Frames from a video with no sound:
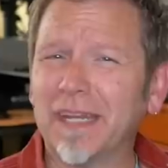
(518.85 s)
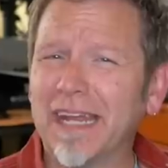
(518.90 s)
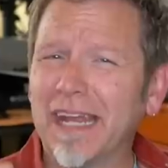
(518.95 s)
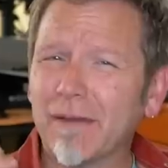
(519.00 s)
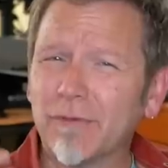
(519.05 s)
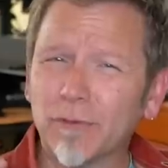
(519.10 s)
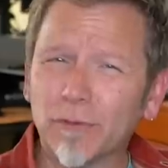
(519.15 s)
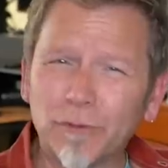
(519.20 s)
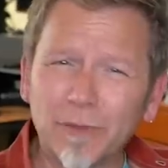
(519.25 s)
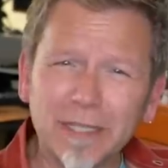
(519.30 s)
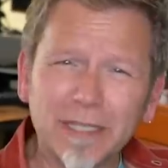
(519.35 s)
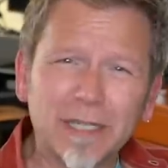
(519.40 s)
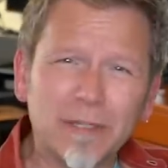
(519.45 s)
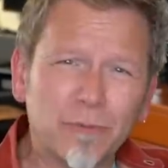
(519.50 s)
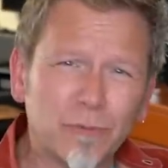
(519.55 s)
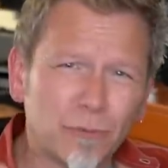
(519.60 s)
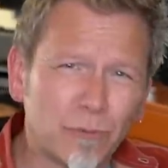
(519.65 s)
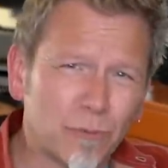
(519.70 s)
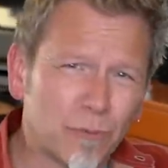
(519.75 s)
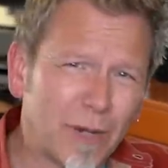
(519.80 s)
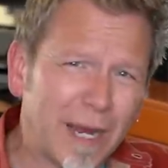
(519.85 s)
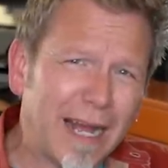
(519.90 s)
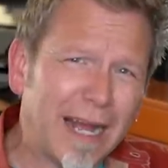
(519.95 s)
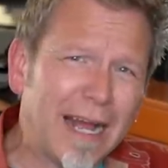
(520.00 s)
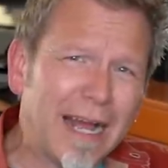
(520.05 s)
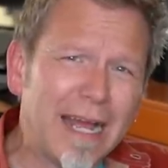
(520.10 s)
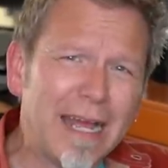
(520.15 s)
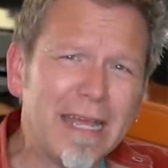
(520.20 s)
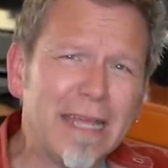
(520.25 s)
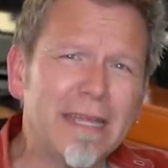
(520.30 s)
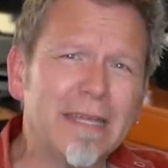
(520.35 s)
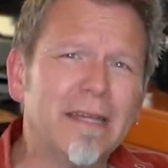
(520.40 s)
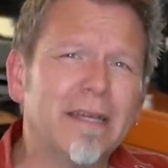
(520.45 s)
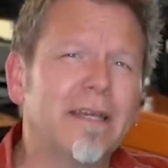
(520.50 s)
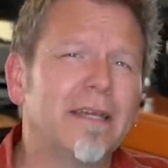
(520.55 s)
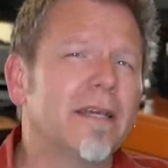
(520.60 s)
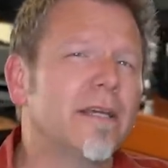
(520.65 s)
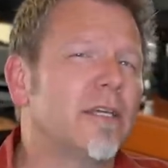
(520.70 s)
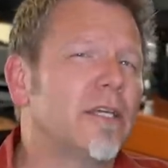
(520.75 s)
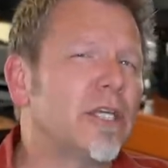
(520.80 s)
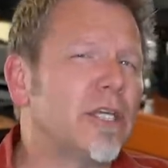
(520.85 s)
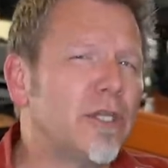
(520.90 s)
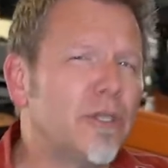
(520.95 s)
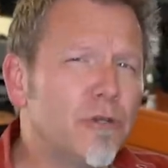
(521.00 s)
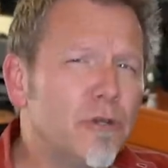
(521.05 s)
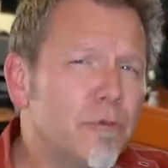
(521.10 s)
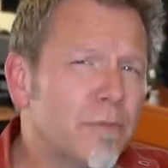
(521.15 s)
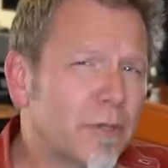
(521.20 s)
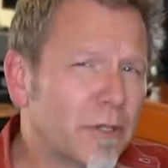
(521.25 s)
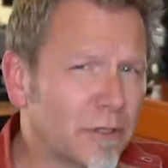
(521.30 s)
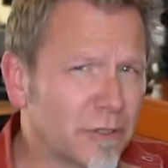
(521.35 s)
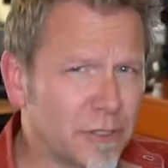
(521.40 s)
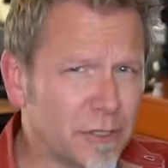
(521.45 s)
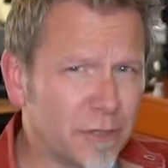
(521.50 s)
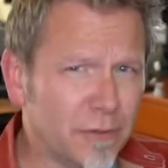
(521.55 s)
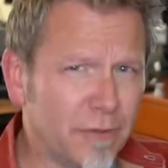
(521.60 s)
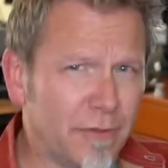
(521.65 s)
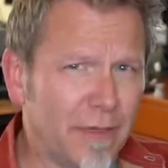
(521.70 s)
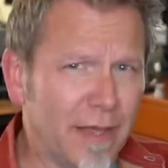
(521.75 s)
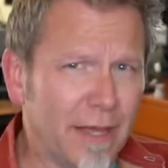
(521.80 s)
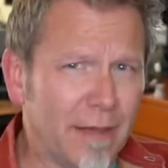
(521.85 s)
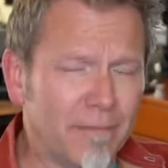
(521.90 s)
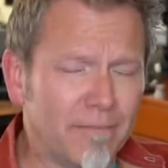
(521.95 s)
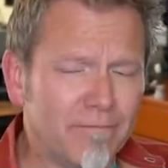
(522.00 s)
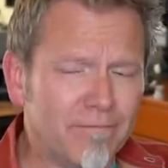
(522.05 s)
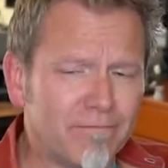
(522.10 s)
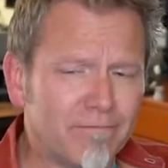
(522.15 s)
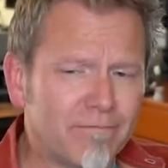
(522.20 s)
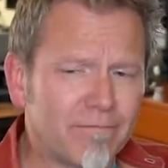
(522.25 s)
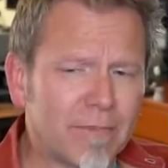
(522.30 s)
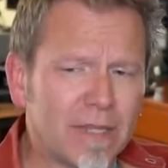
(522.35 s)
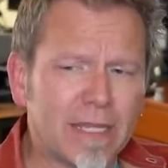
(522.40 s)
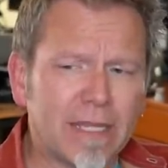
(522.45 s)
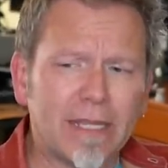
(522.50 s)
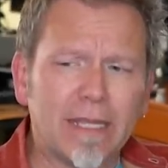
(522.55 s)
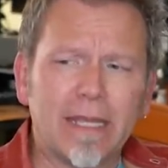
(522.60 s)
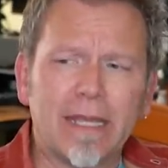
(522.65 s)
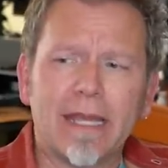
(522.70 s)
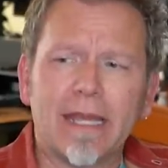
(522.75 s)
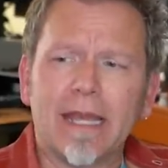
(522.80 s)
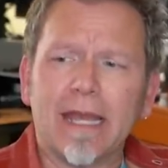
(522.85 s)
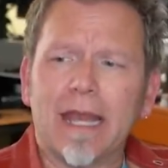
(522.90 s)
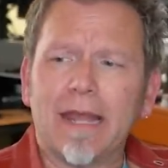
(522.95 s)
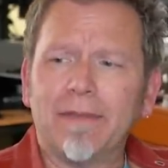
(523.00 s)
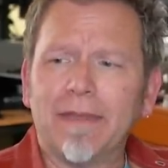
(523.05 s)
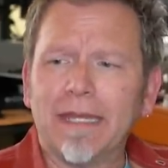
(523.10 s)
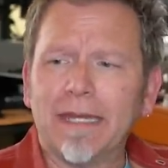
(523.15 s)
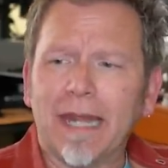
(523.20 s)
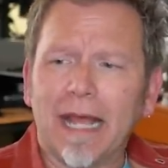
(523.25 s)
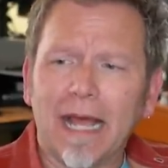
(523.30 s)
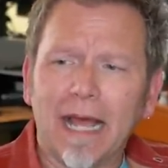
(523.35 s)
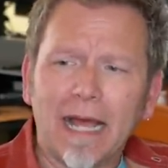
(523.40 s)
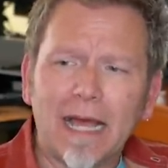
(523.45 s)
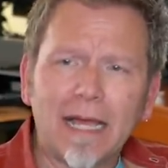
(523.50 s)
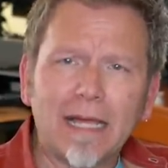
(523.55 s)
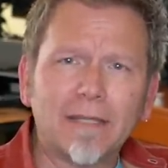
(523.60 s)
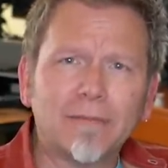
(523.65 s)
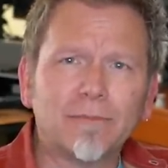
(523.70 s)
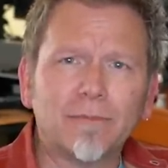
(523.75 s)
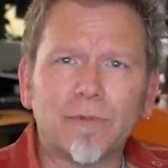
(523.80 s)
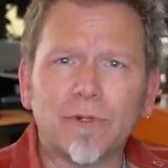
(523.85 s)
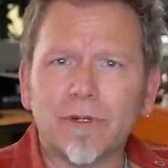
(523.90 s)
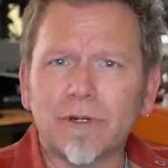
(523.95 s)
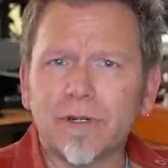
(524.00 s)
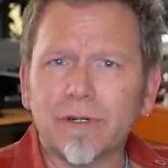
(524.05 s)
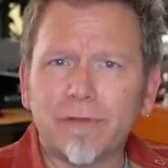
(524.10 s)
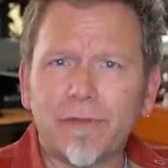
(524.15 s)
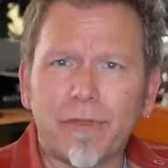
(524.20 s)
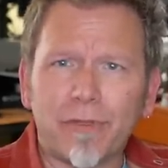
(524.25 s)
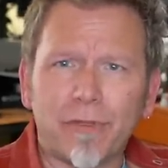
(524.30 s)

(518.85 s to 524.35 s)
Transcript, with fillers: that have a really wry humor to them. And then onward